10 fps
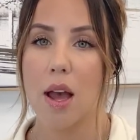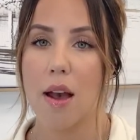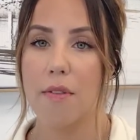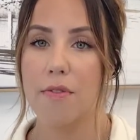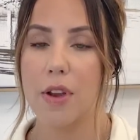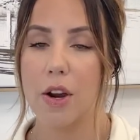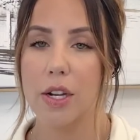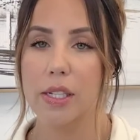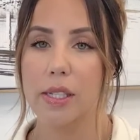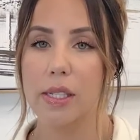a
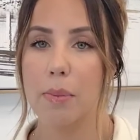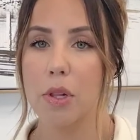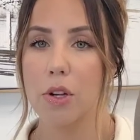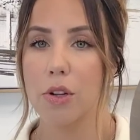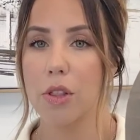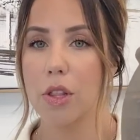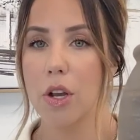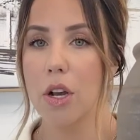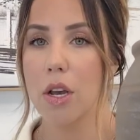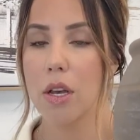very similar
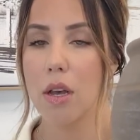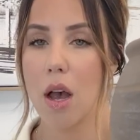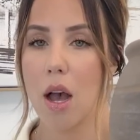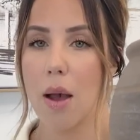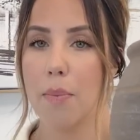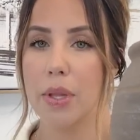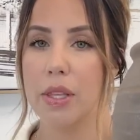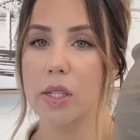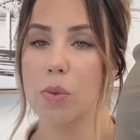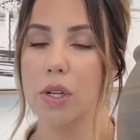look, but
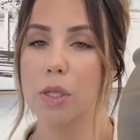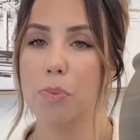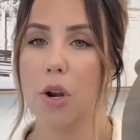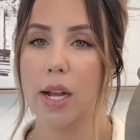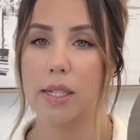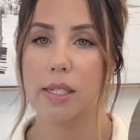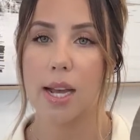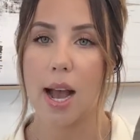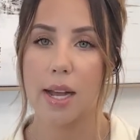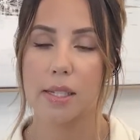this one is priced
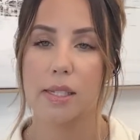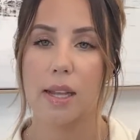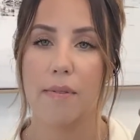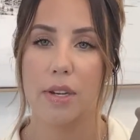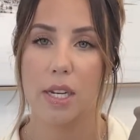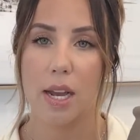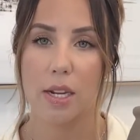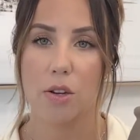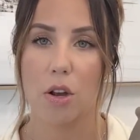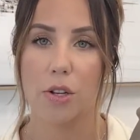at
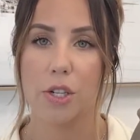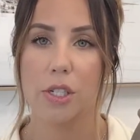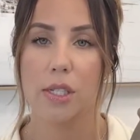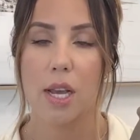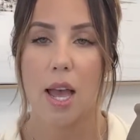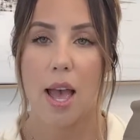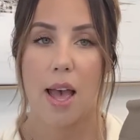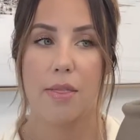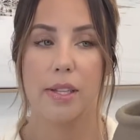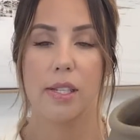$79,
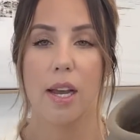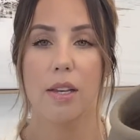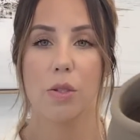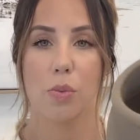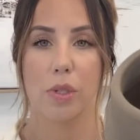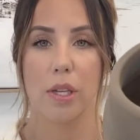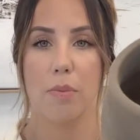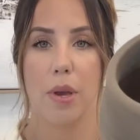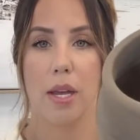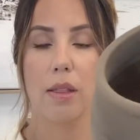and this guy is really
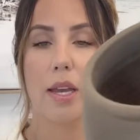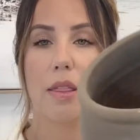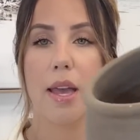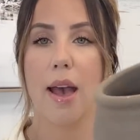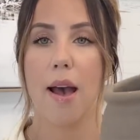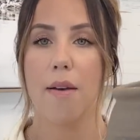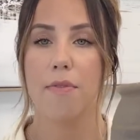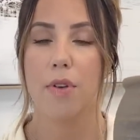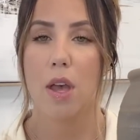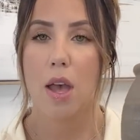big. Like, they
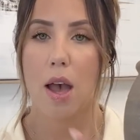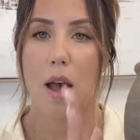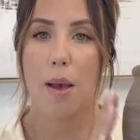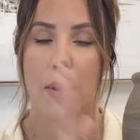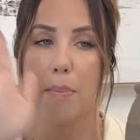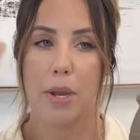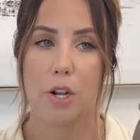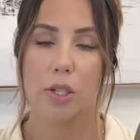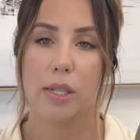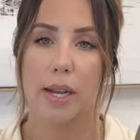have a
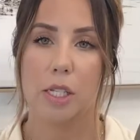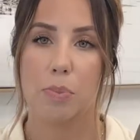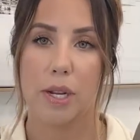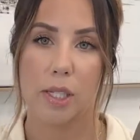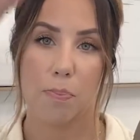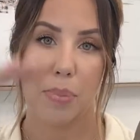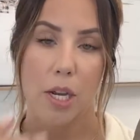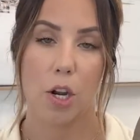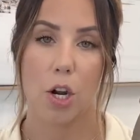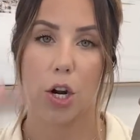bigger size, but it's
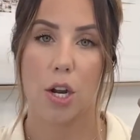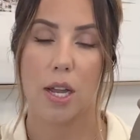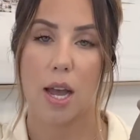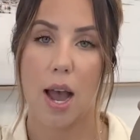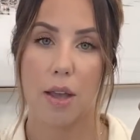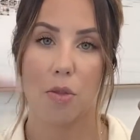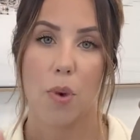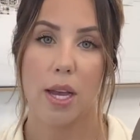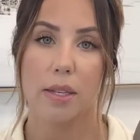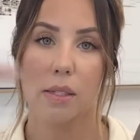bigger
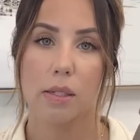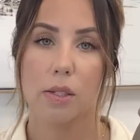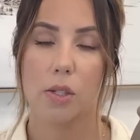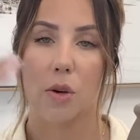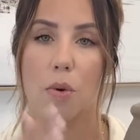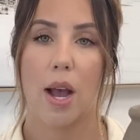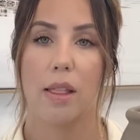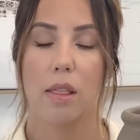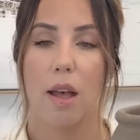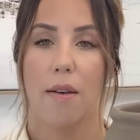height-wise, so I
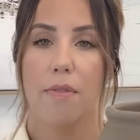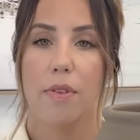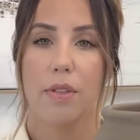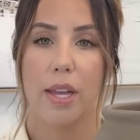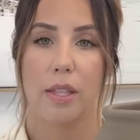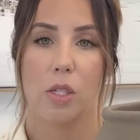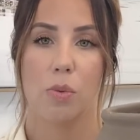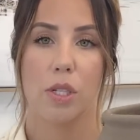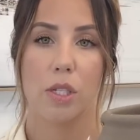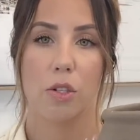love that this one
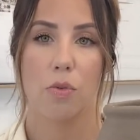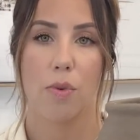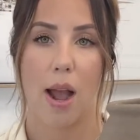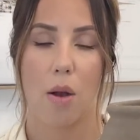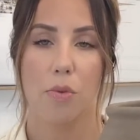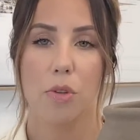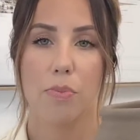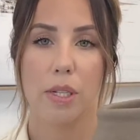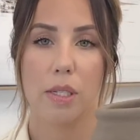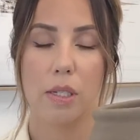is still round
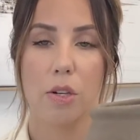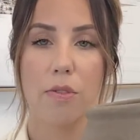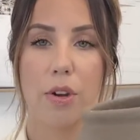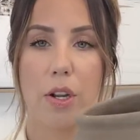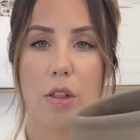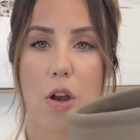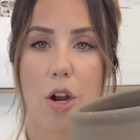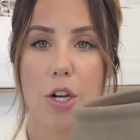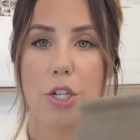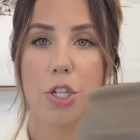but still very
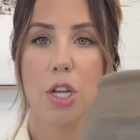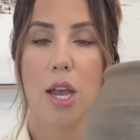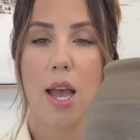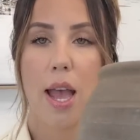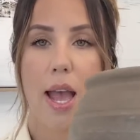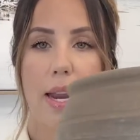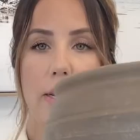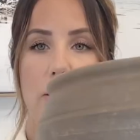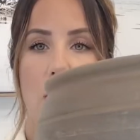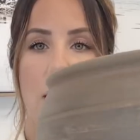large, and
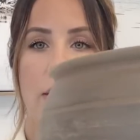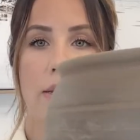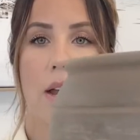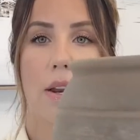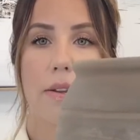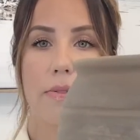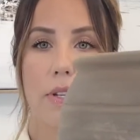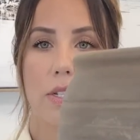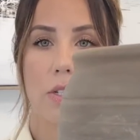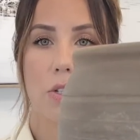it's got a ton
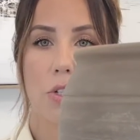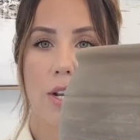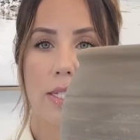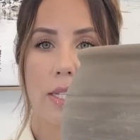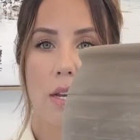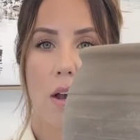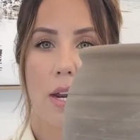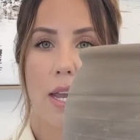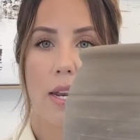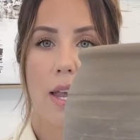of distressing on
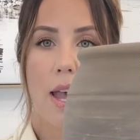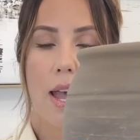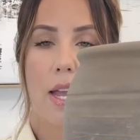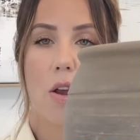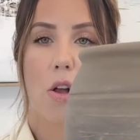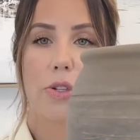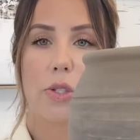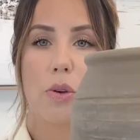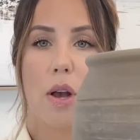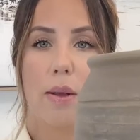it. It
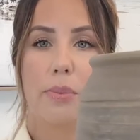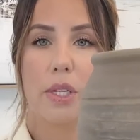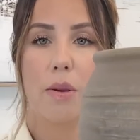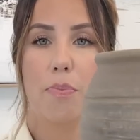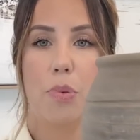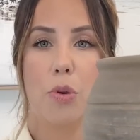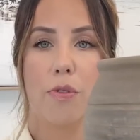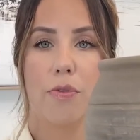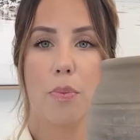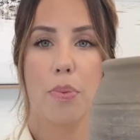also comes in a
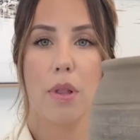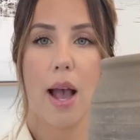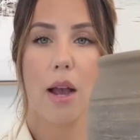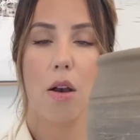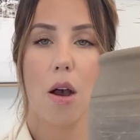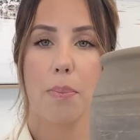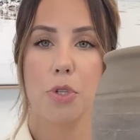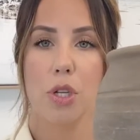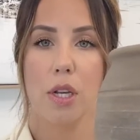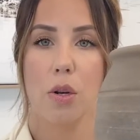beautiful black
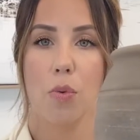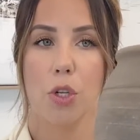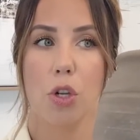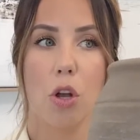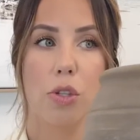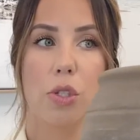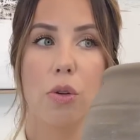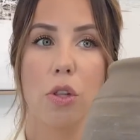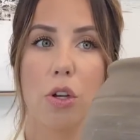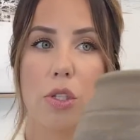option, which also
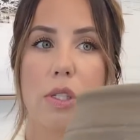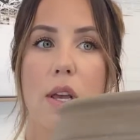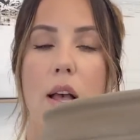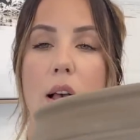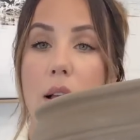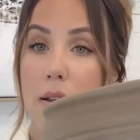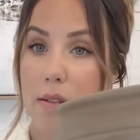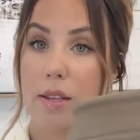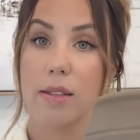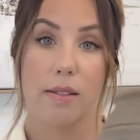looks
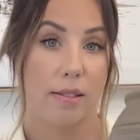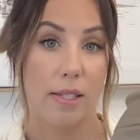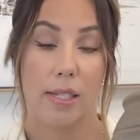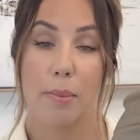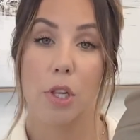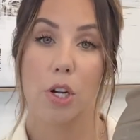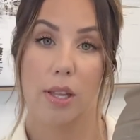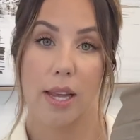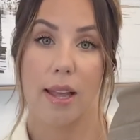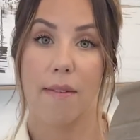similar,
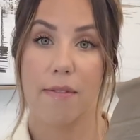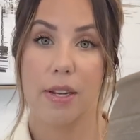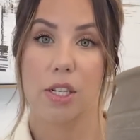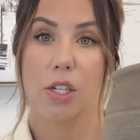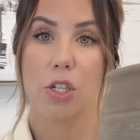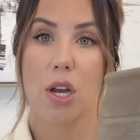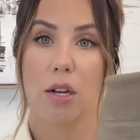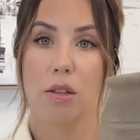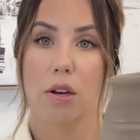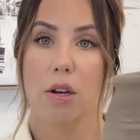like that vintage kind
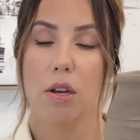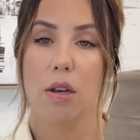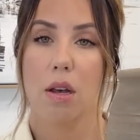of look.